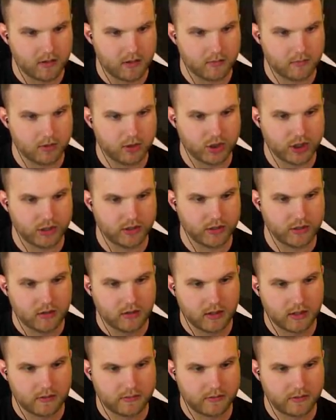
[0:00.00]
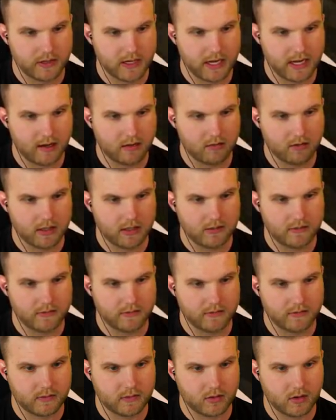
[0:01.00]
right, we're chilling. Okay, so now
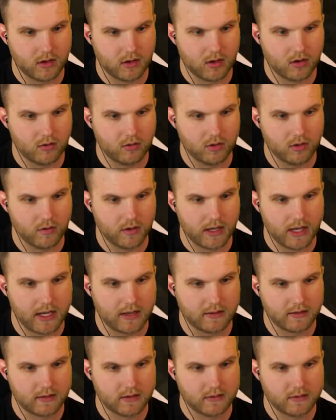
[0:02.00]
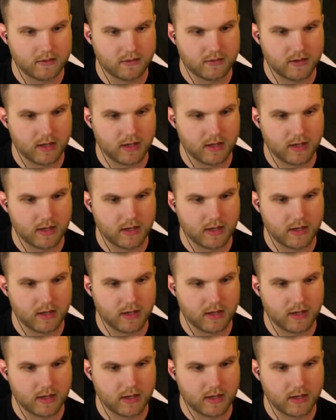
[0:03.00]
it's... Oh no, I hate these